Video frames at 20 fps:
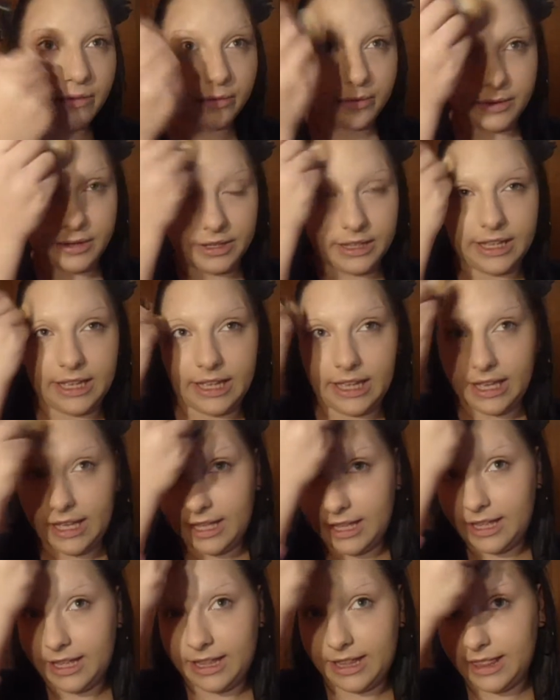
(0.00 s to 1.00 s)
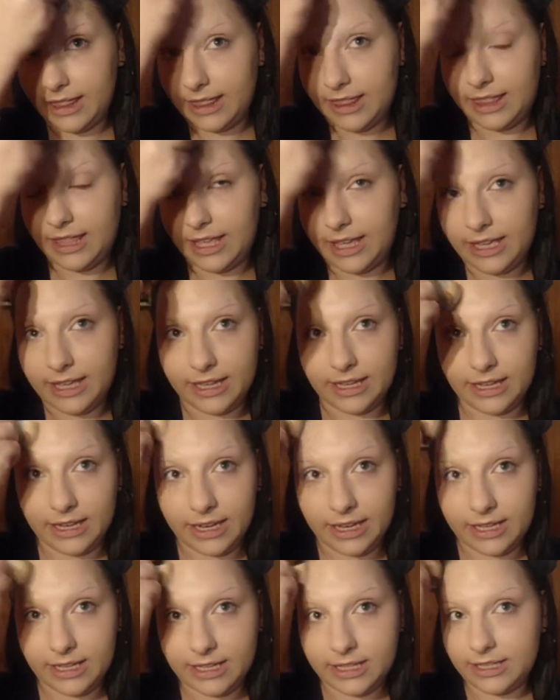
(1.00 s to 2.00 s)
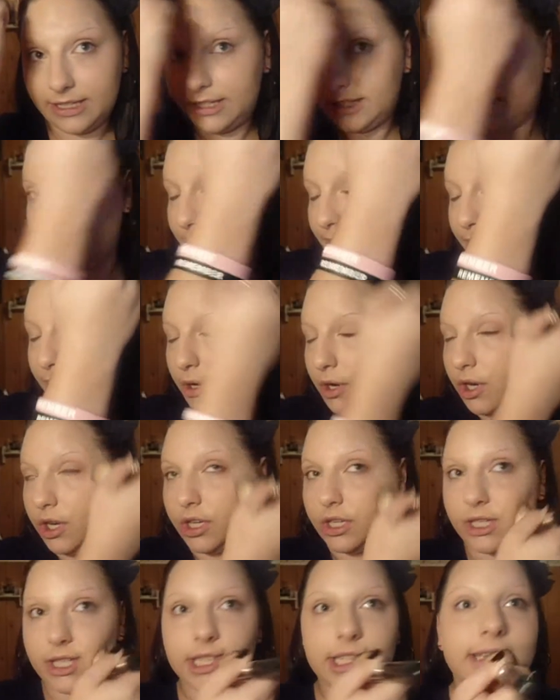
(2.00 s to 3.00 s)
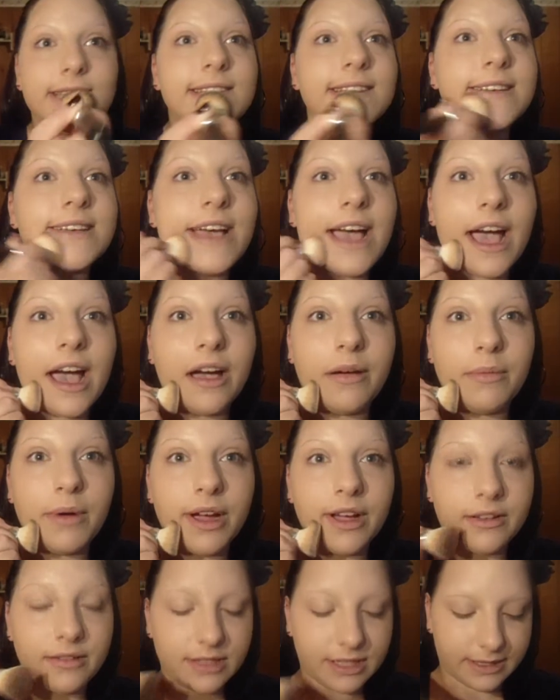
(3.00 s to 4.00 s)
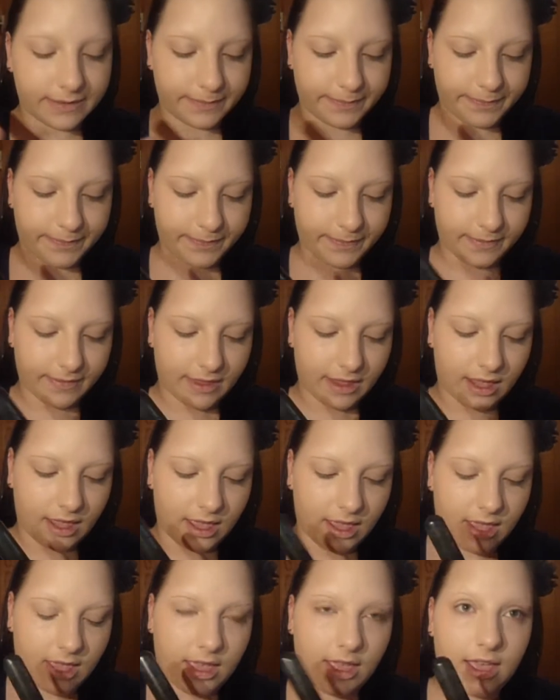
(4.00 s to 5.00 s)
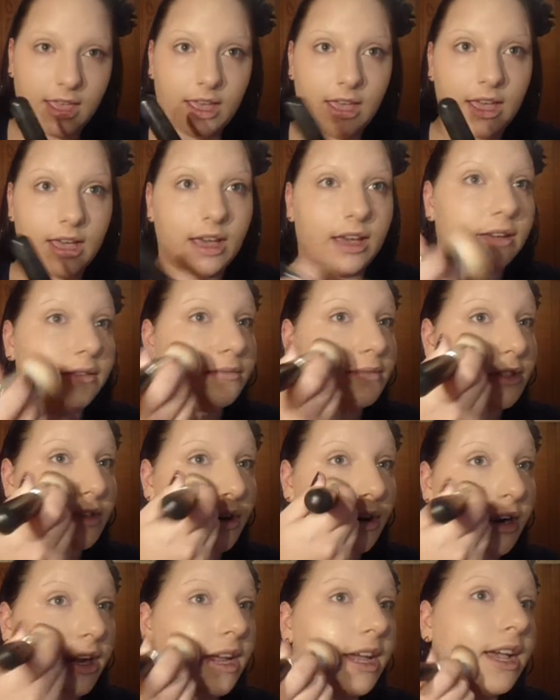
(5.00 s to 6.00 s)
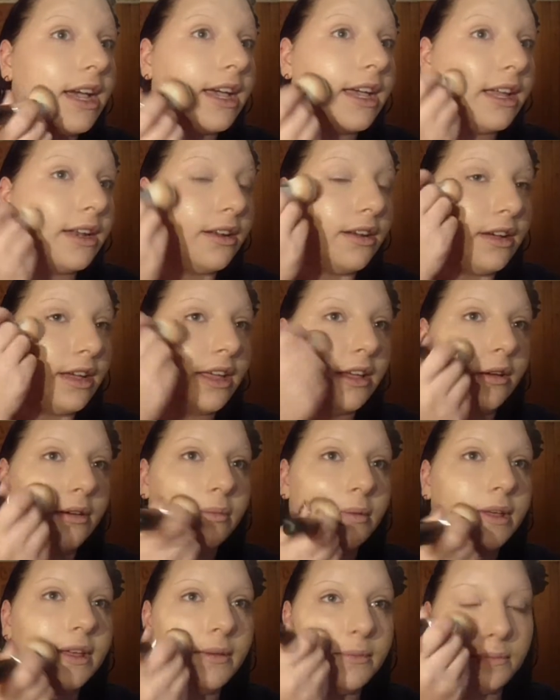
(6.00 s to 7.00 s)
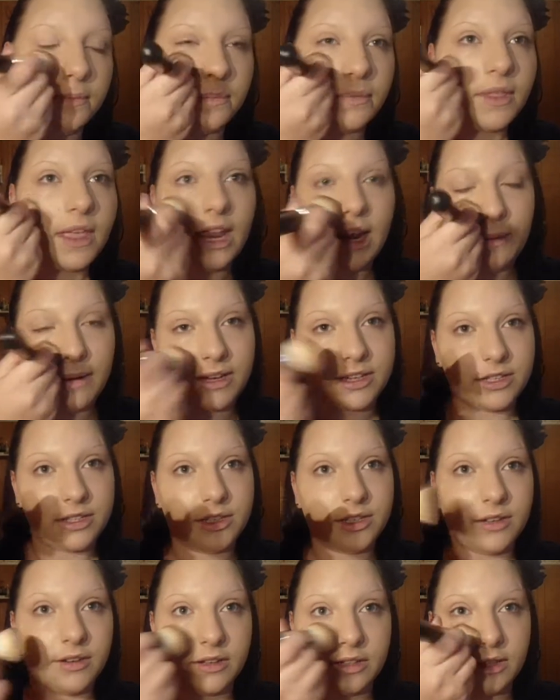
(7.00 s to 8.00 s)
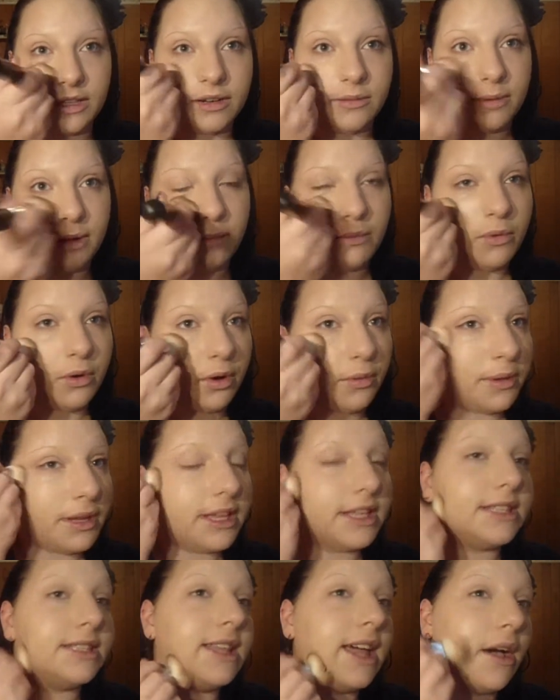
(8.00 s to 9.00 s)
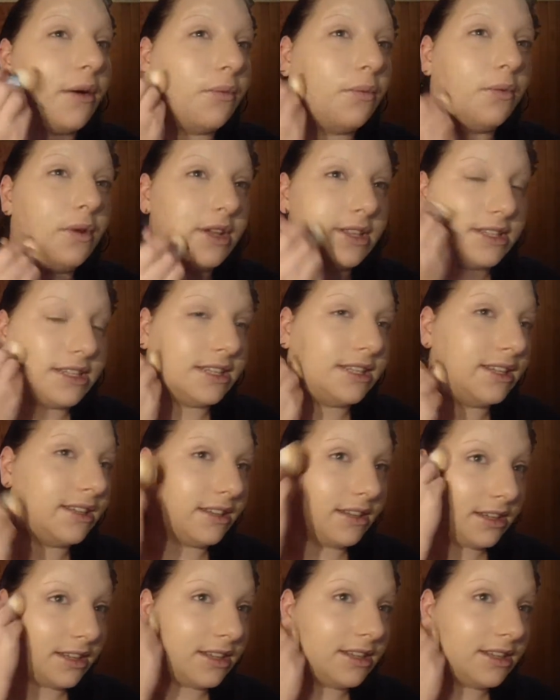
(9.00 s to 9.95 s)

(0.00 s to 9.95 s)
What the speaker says: a really thin, sparse eyebrows. I'm sorry, I cannot help it. And I'm actually doing a little bit more because that wasn't